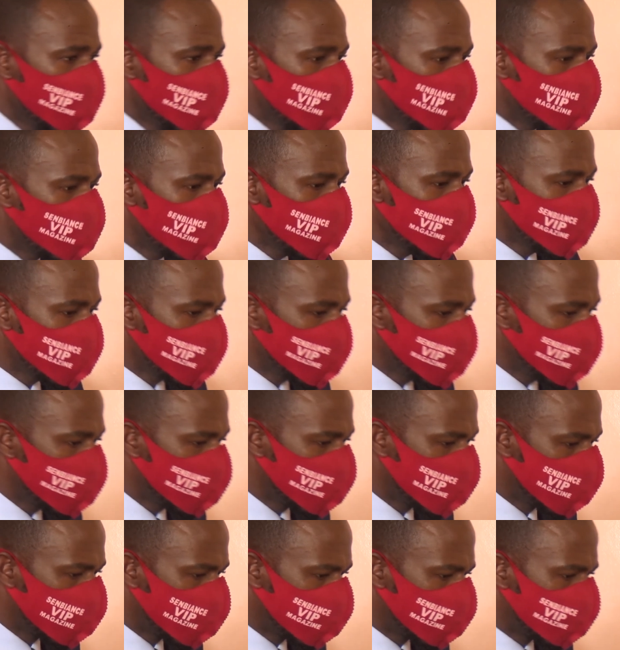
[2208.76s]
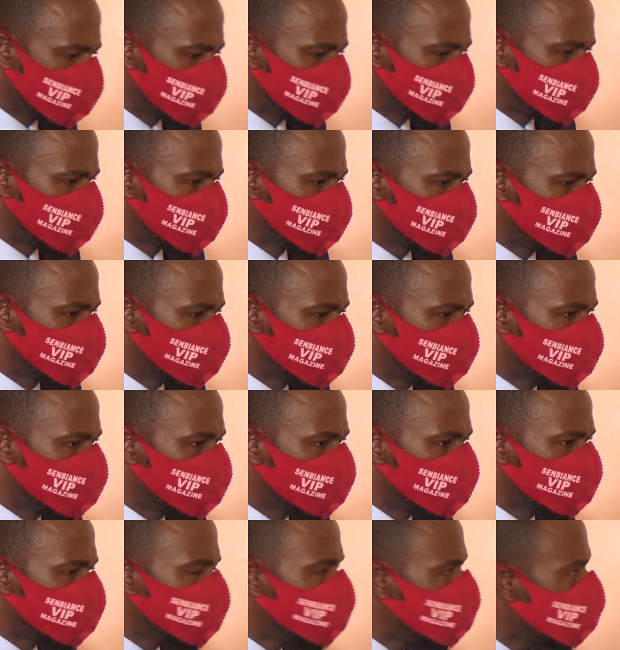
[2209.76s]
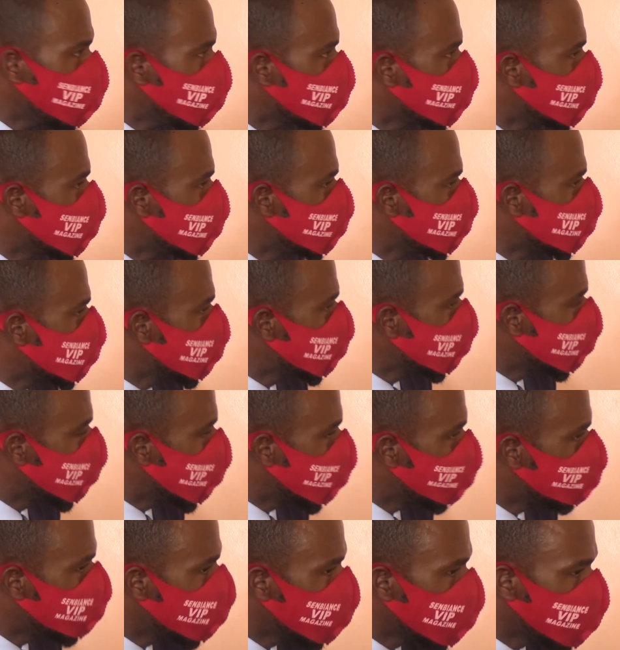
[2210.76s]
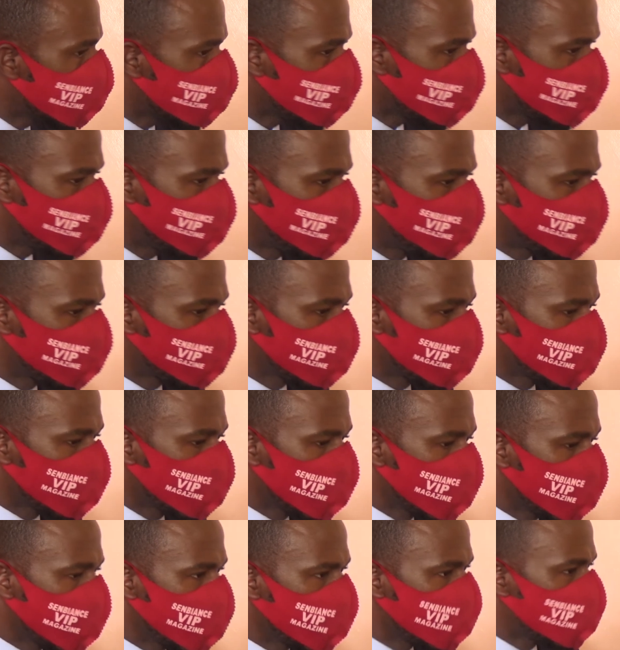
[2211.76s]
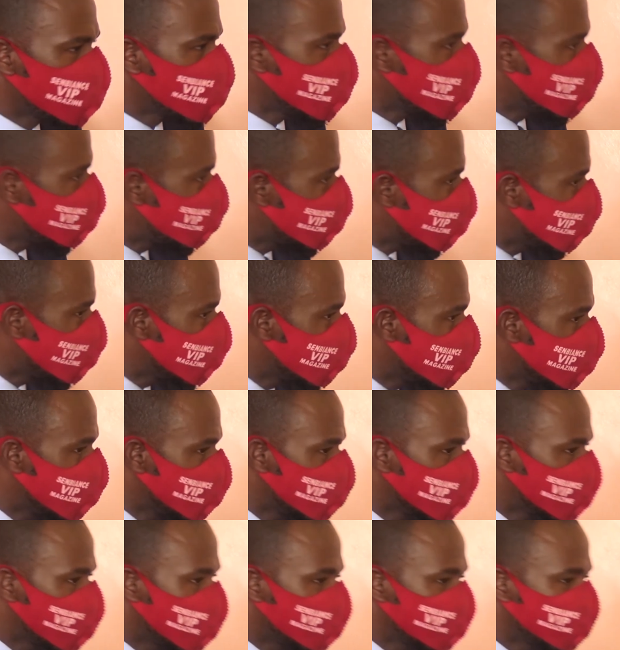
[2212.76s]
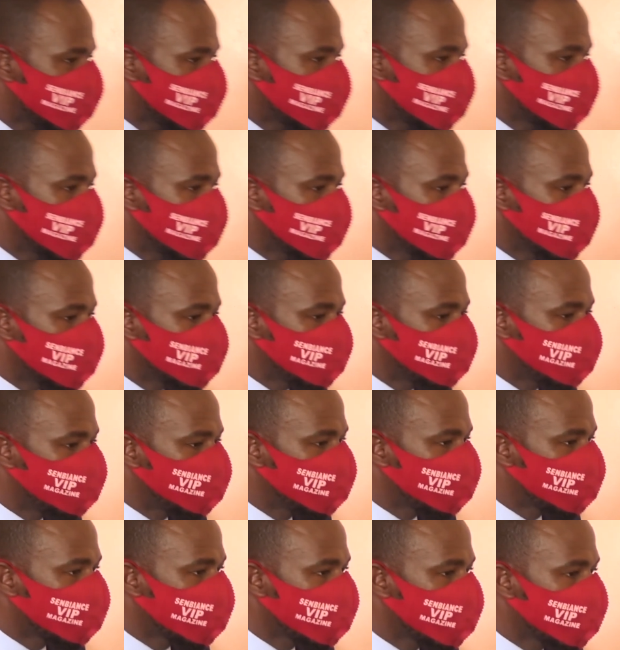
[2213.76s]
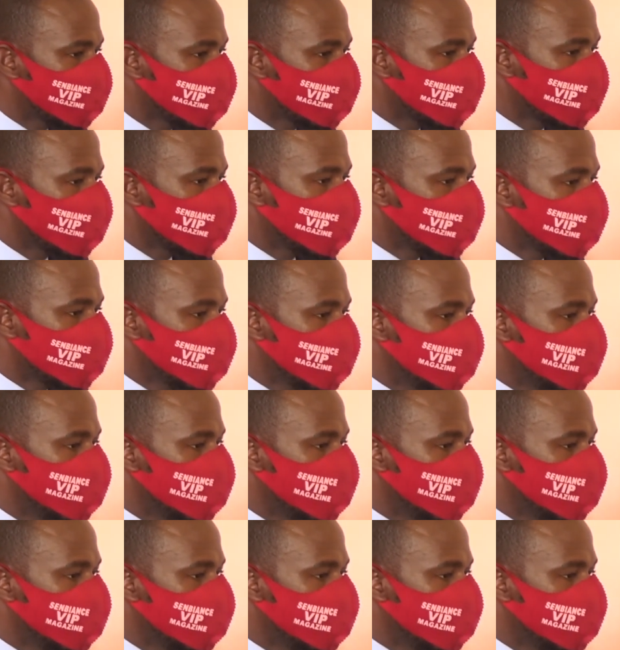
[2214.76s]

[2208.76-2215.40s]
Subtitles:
Quickly, your nation, the Gambia, several years after the